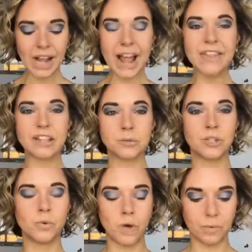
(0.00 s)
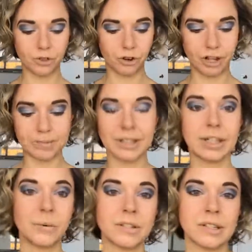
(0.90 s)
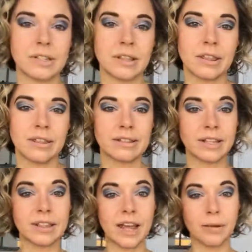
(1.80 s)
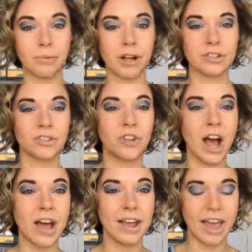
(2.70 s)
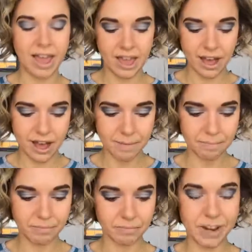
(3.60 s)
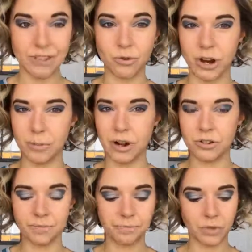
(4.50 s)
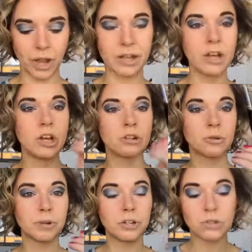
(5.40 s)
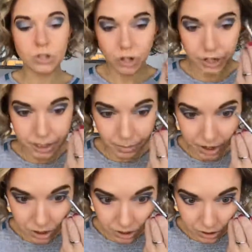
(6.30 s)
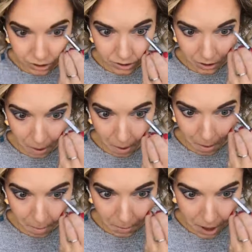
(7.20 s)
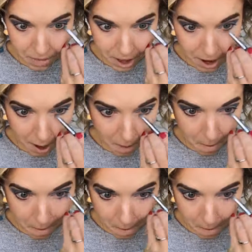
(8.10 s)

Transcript: and that's what you want with creams and liquids, is a synthetic brush, not a natural hair brush. Okay, so I'm going to use the crease brush to just blend that out.